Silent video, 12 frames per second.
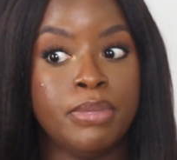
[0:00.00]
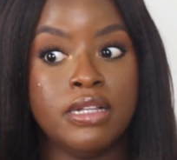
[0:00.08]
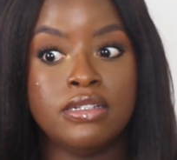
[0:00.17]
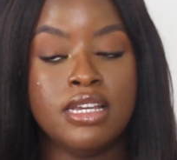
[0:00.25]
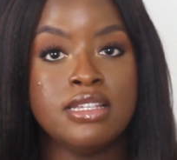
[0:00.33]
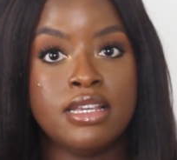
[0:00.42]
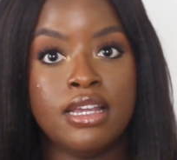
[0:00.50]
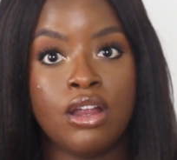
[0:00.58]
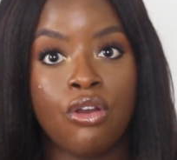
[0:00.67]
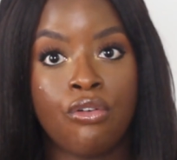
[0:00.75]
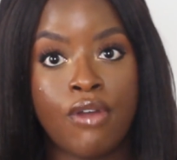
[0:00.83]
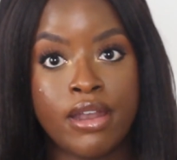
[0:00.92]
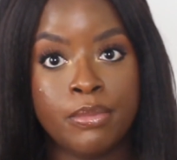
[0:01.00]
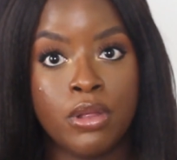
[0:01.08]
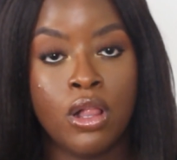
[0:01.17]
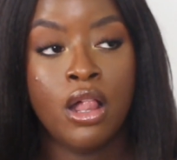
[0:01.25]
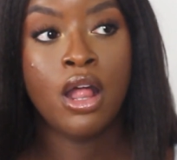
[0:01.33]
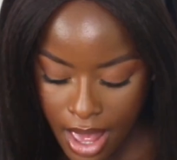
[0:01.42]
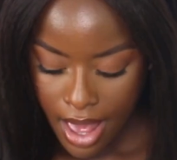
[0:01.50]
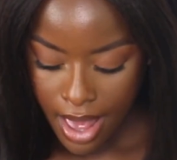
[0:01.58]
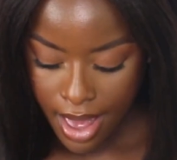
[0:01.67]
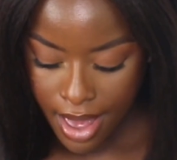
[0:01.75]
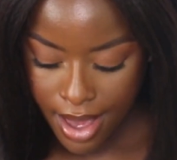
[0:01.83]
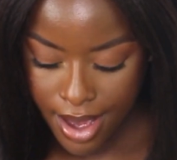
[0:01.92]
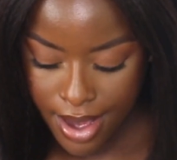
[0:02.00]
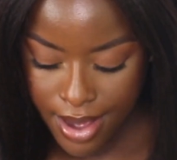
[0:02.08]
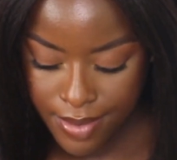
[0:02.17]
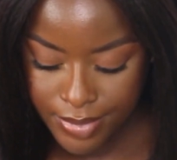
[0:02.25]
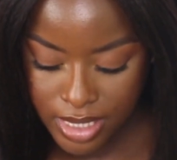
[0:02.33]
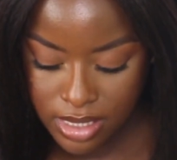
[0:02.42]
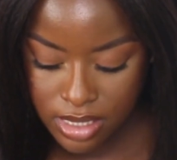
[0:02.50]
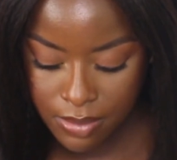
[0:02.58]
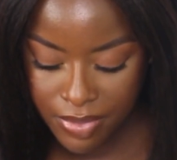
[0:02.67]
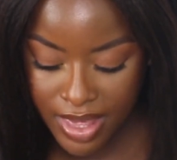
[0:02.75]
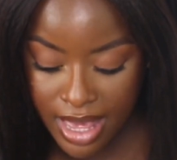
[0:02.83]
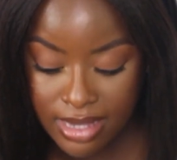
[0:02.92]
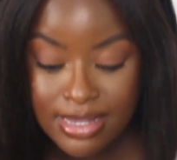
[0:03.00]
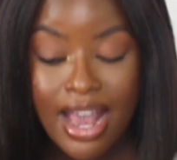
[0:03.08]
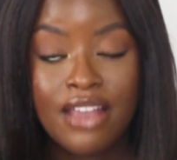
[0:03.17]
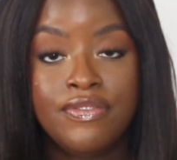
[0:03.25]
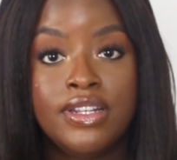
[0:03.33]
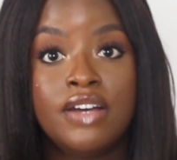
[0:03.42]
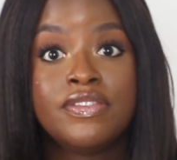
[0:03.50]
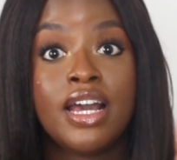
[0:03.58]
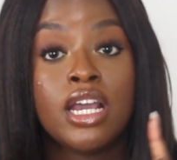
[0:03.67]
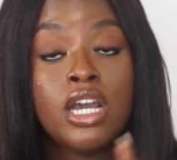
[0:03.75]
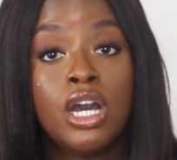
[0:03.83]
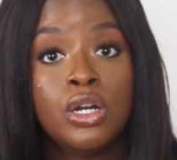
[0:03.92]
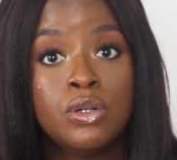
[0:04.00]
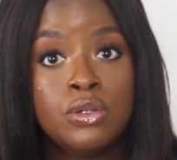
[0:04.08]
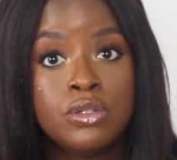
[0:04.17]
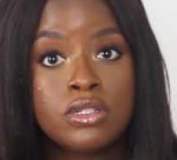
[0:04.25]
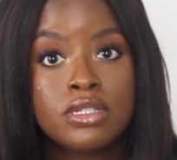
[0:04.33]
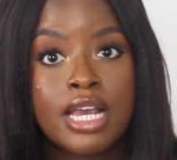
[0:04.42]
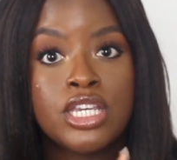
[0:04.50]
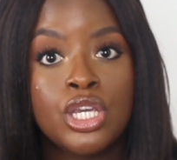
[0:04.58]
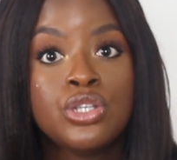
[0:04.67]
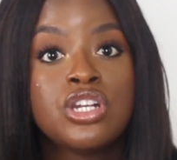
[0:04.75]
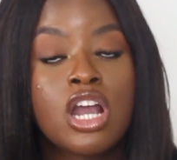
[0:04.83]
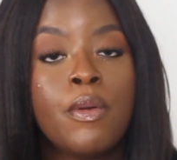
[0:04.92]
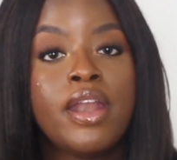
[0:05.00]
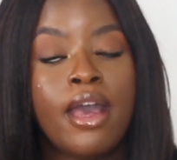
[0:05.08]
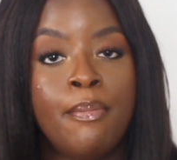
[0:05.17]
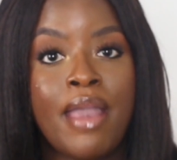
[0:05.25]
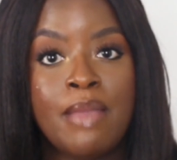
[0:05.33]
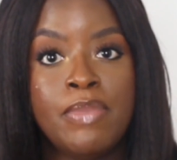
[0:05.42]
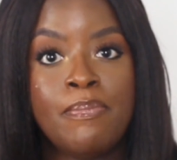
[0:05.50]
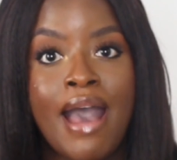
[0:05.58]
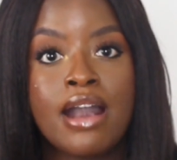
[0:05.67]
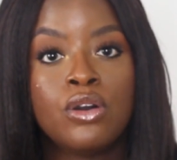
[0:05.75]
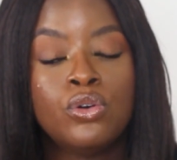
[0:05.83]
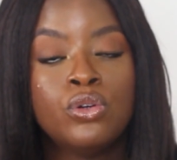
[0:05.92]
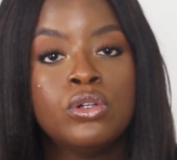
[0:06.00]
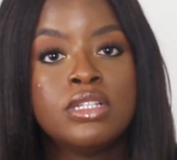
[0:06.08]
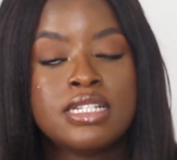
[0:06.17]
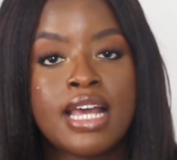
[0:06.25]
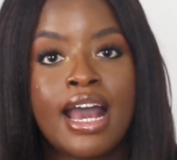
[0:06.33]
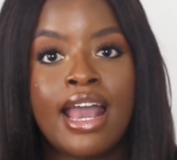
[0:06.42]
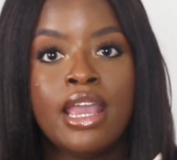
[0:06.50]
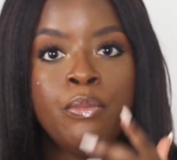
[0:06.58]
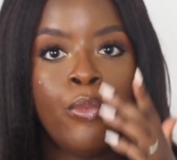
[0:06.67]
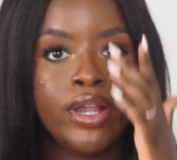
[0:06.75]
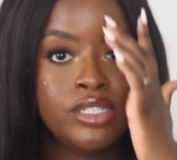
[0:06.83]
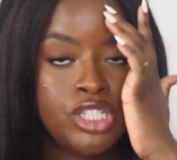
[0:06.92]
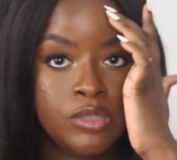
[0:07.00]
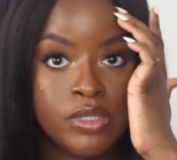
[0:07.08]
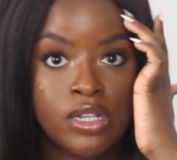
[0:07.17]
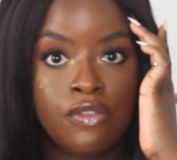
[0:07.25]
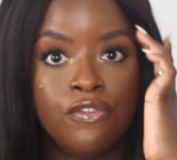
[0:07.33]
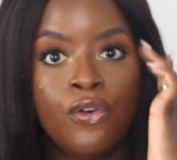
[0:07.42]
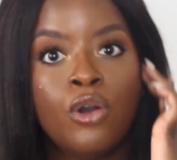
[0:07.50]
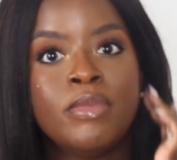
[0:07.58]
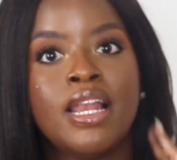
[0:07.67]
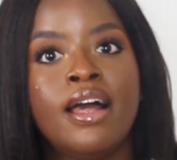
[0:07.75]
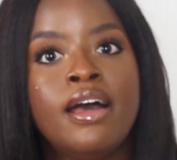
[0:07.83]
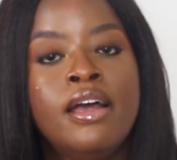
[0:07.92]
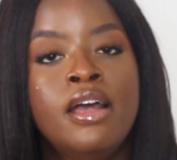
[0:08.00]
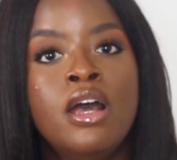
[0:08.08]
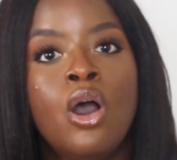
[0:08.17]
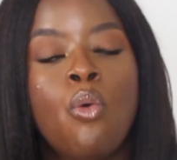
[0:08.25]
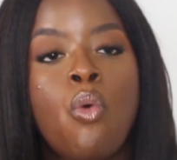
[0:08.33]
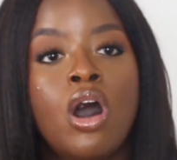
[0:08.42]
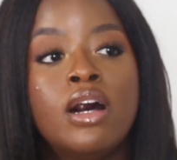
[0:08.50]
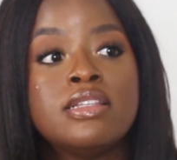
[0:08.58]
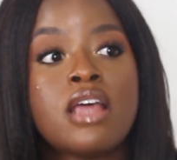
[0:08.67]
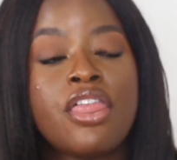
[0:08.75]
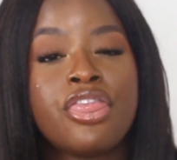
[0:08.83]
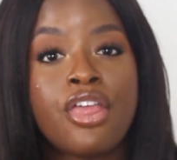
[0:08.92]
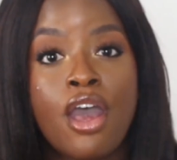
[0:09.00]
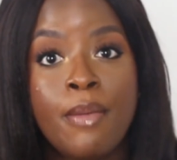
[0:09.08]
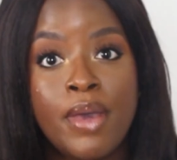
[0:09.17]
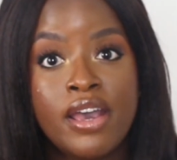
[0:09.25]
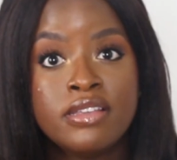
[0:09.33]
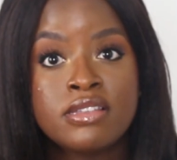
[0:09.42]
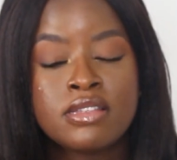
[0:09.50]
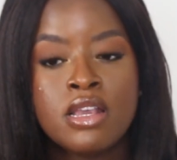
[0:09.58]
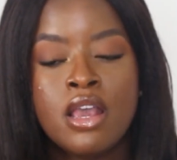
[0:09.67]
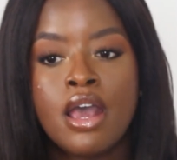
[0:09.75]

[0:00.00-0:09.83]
the build is incredible. Something else that I've loved that used to go in her baby bag all the time when she was on formula was a thermos.